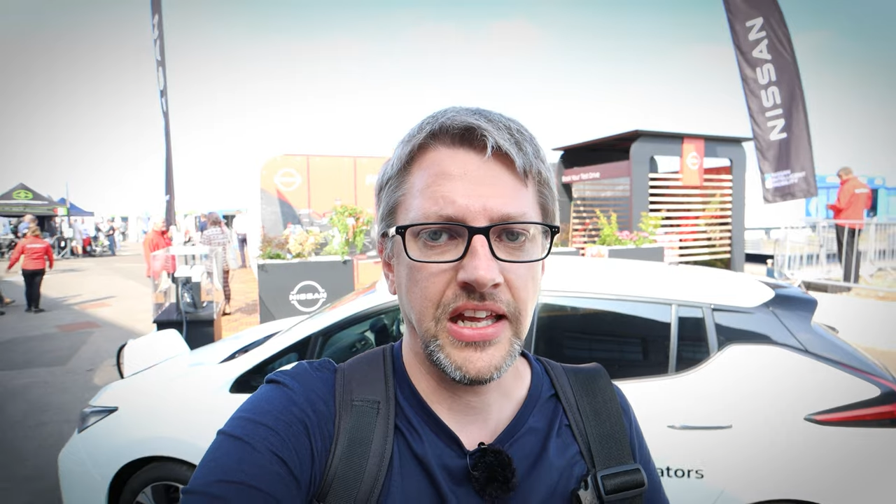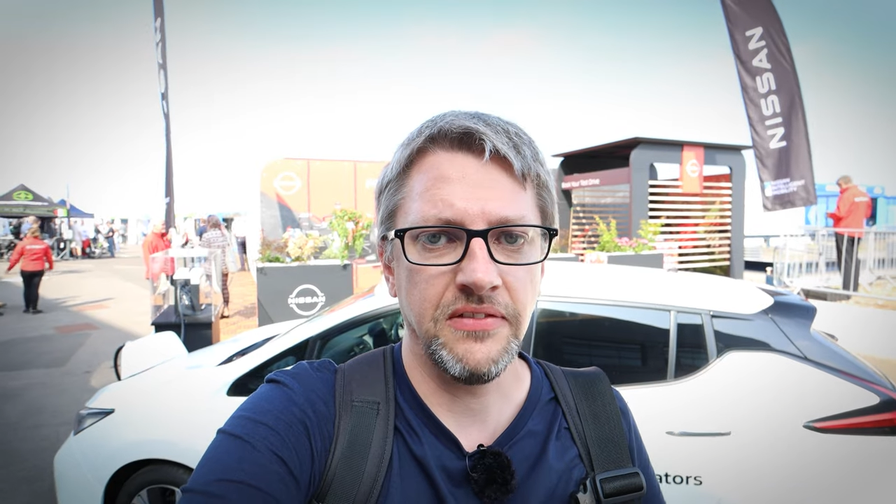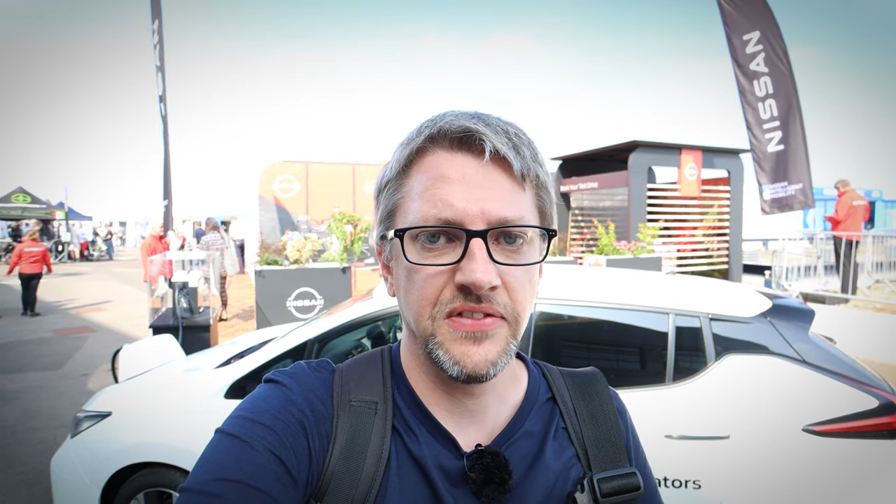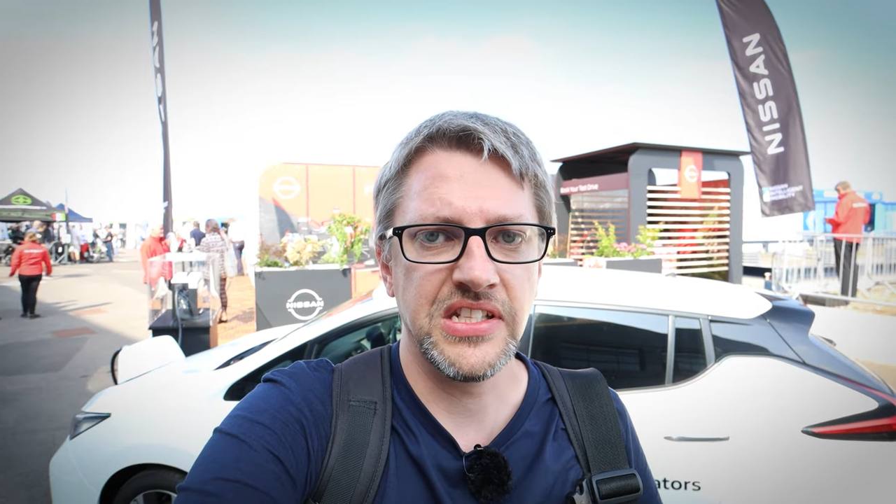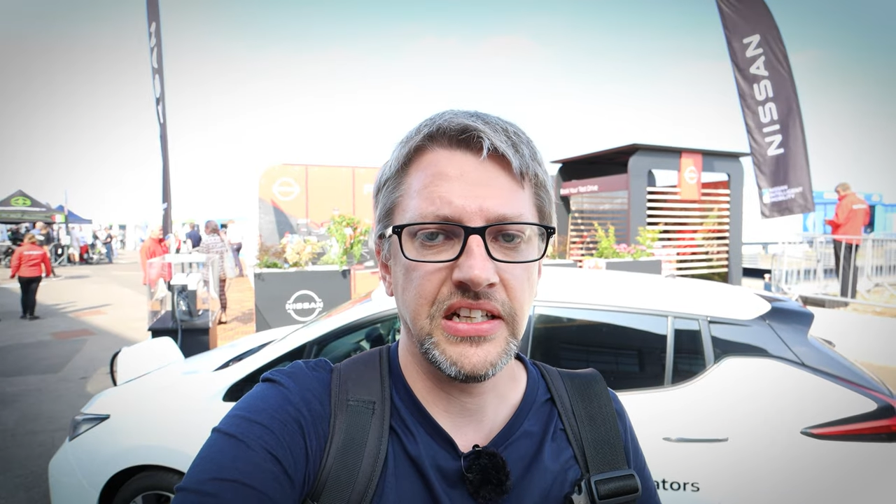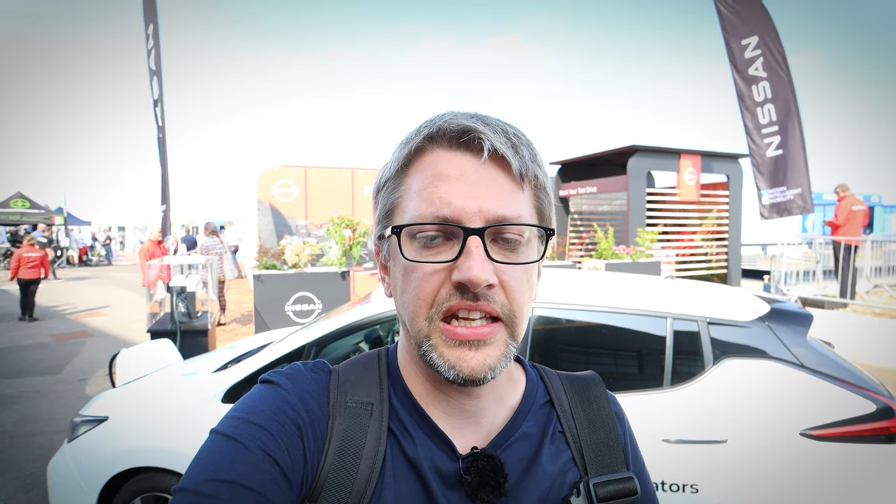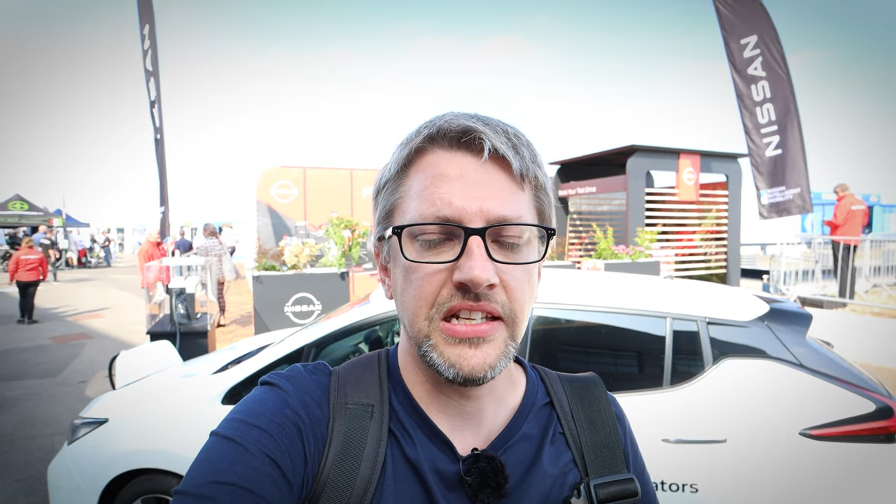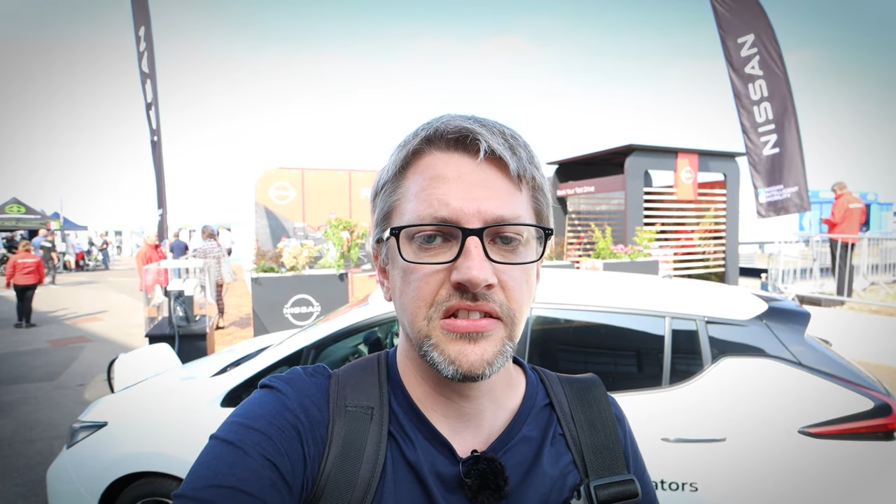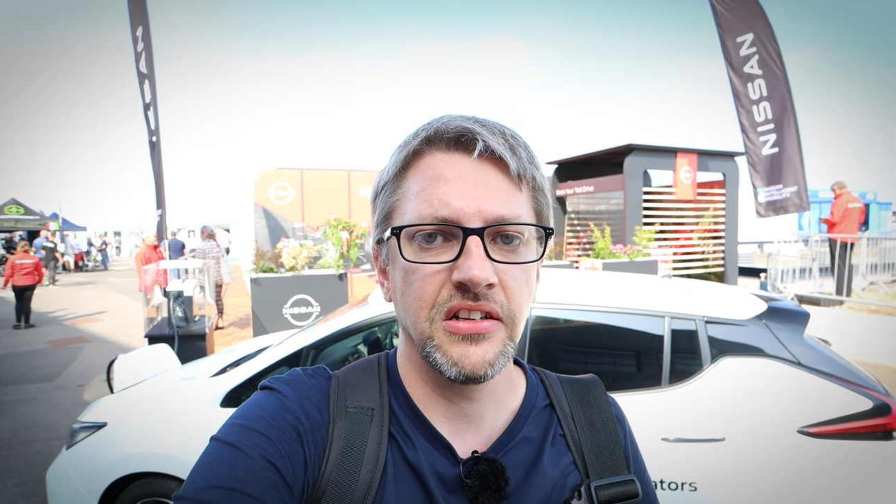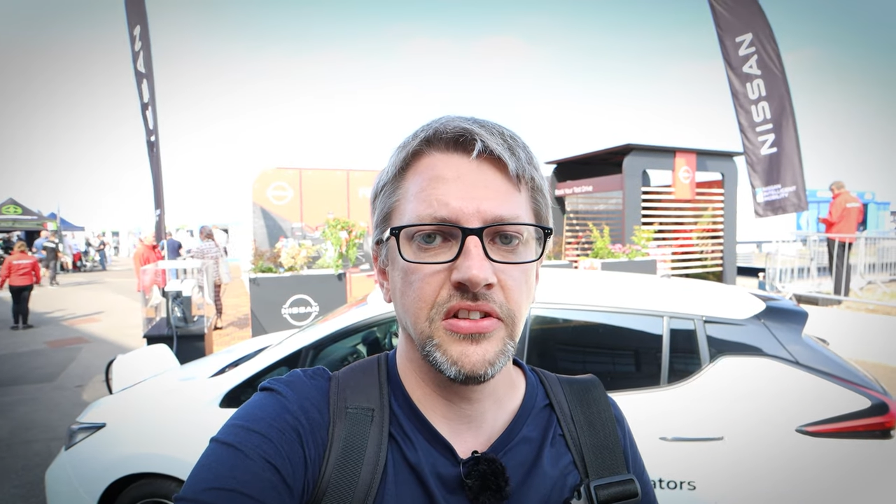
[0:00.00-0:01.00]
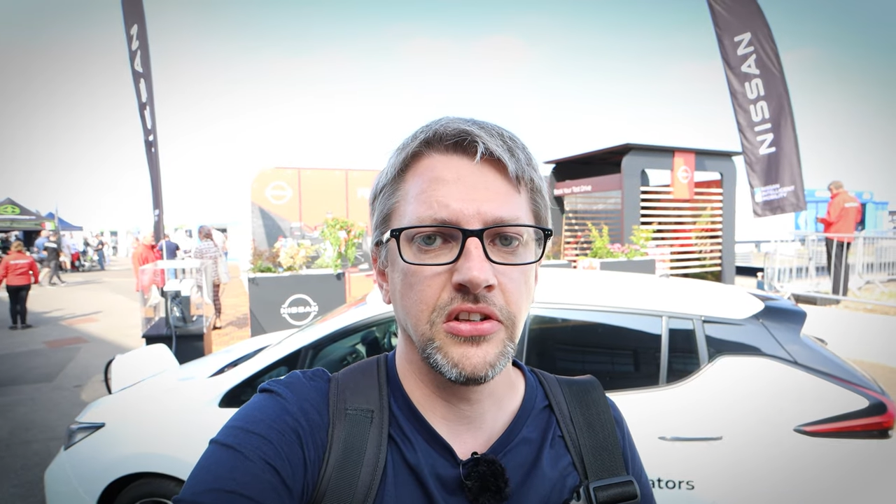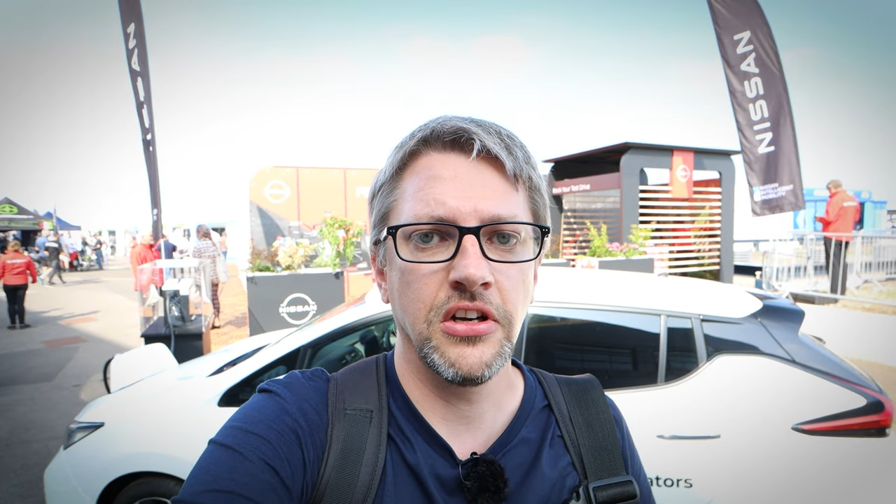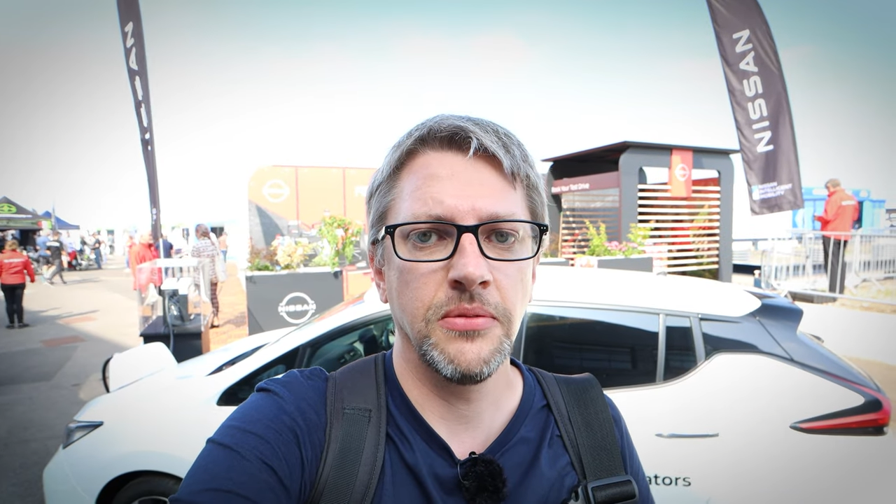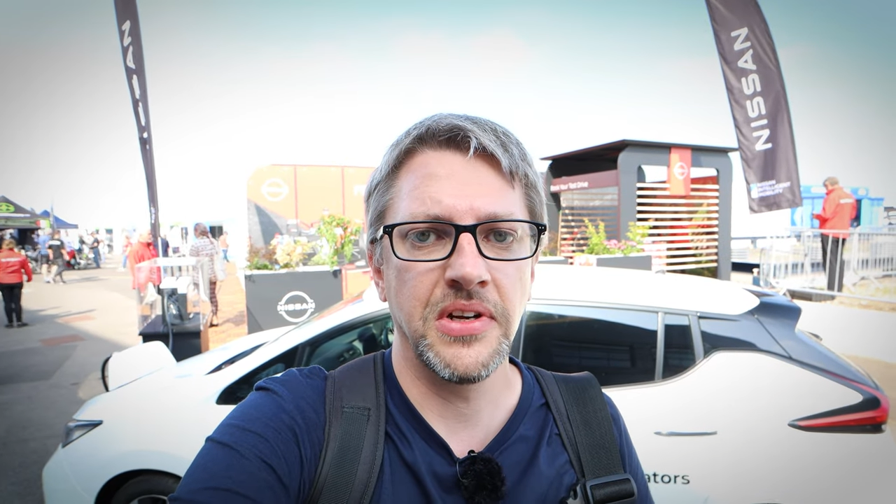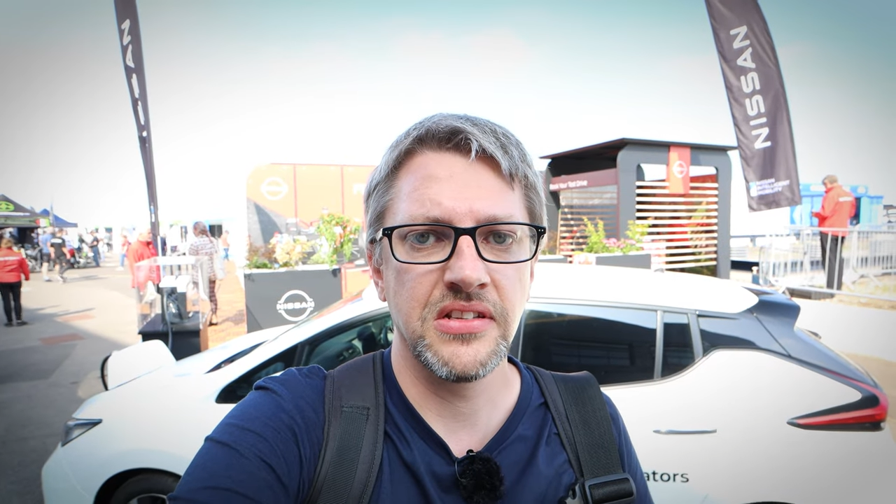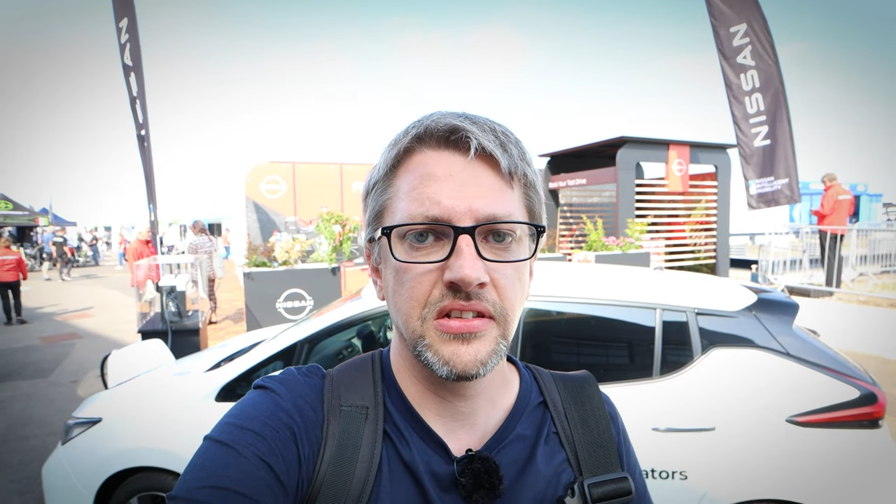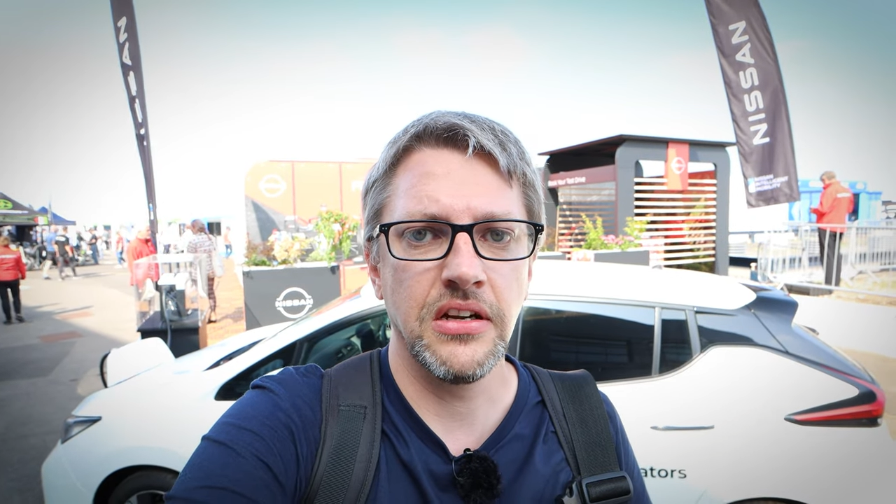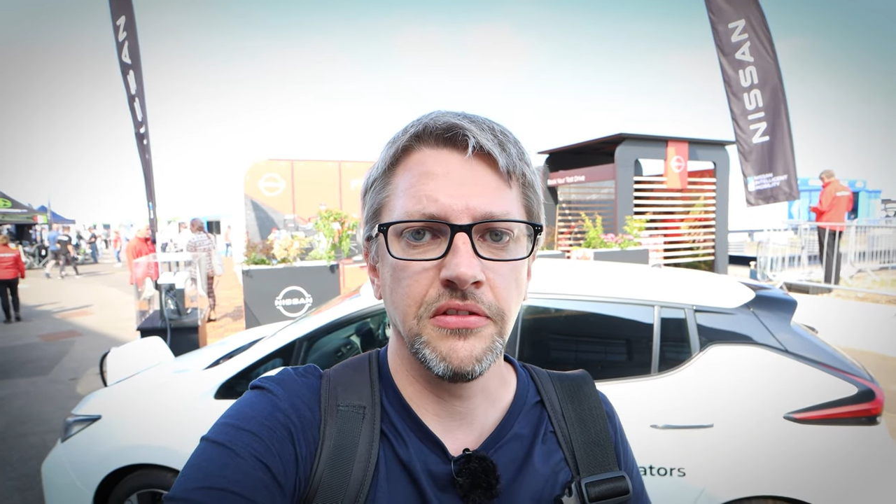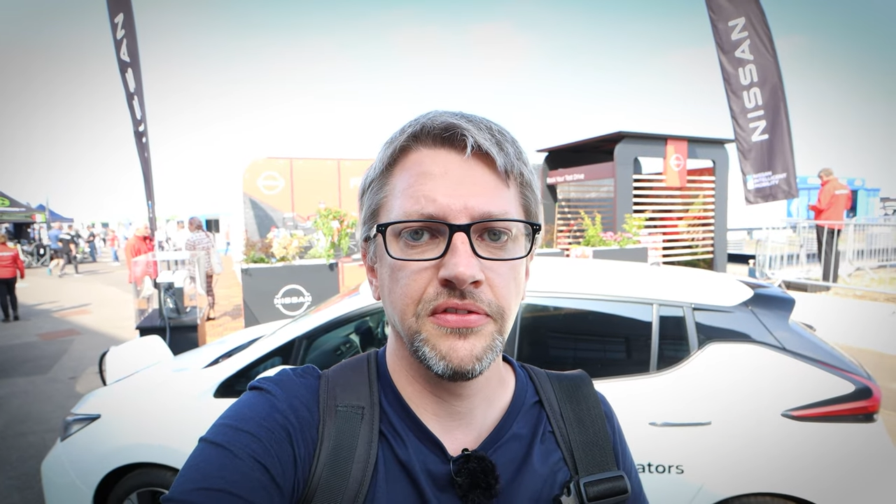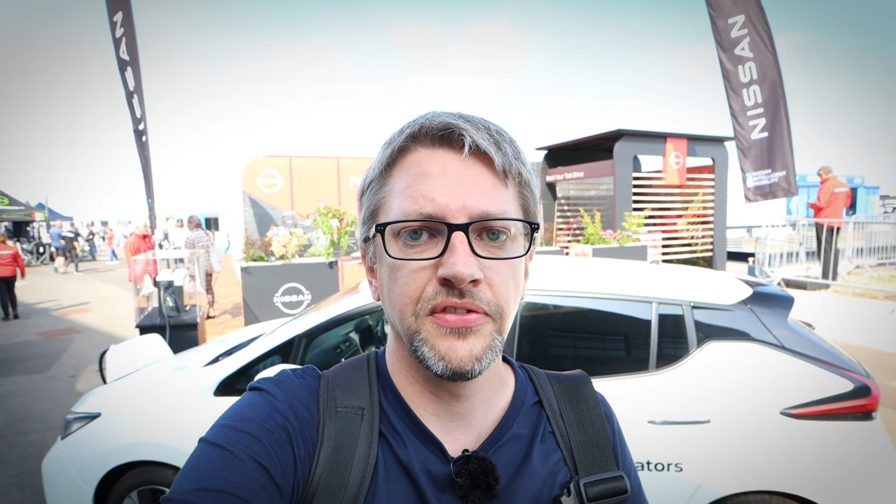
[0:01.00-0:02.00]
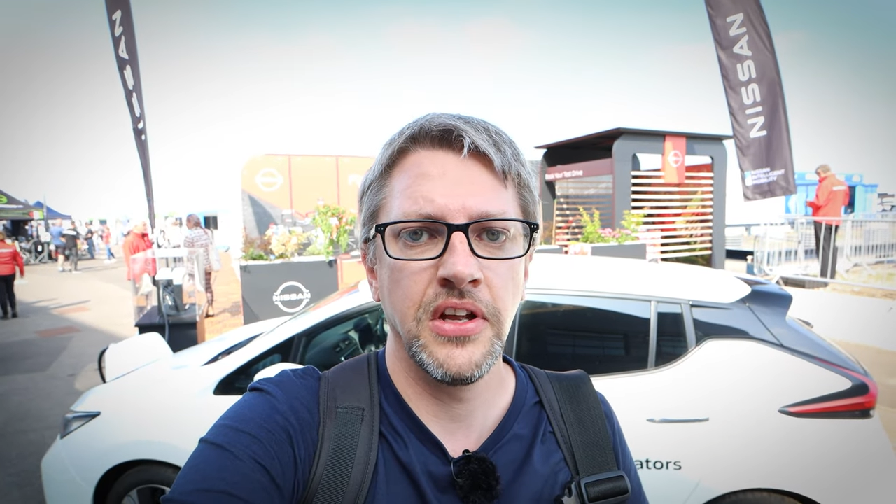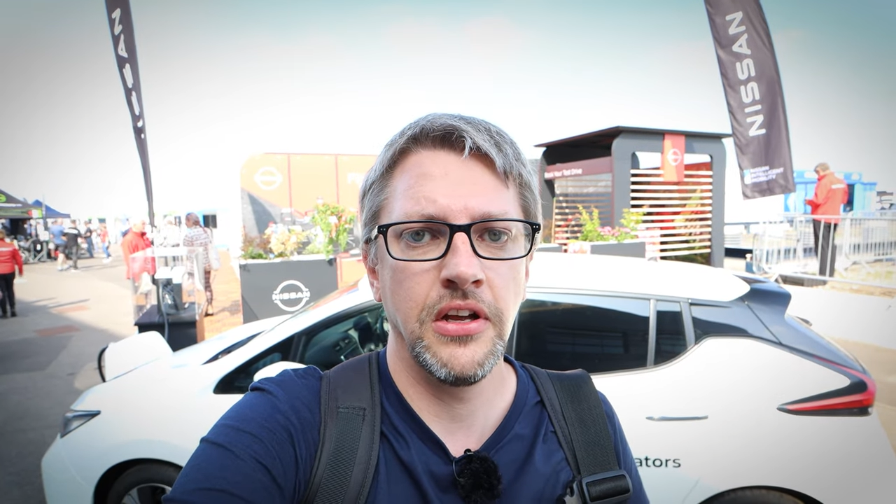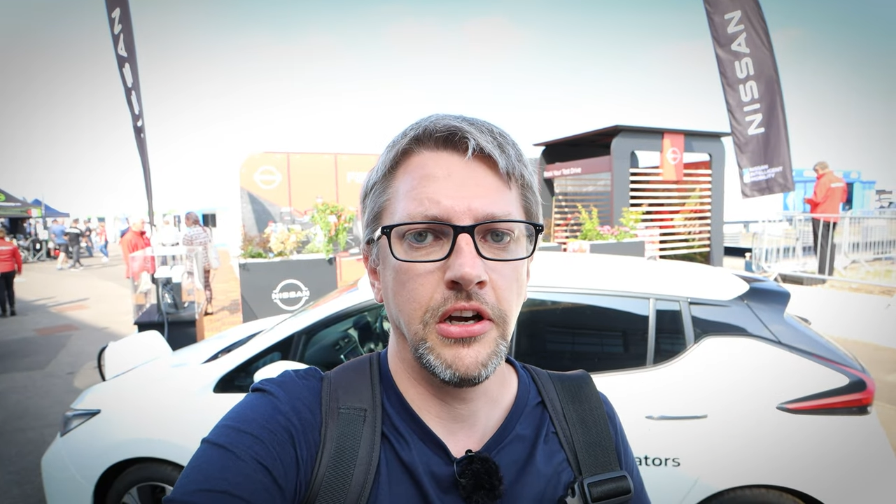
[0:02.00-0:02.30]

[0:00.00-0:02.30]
get physically inside the car myself,